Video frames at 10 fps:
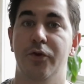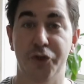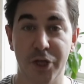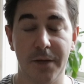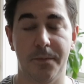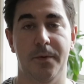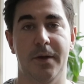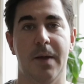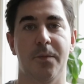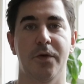Cheap
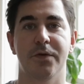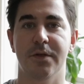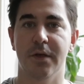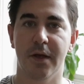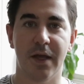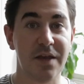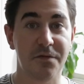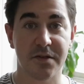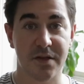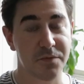cameras.
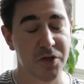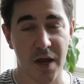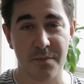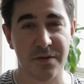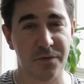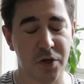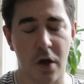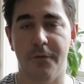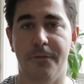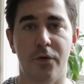Even sometimes, if you
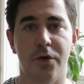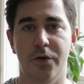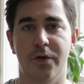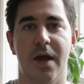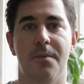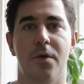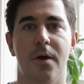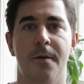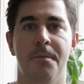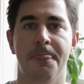can't afford a new
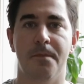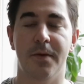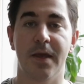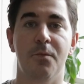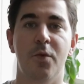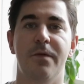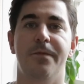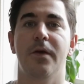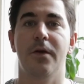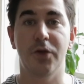camera, to begin
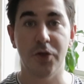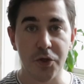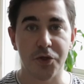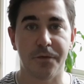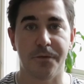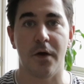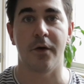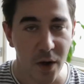with, use your phone.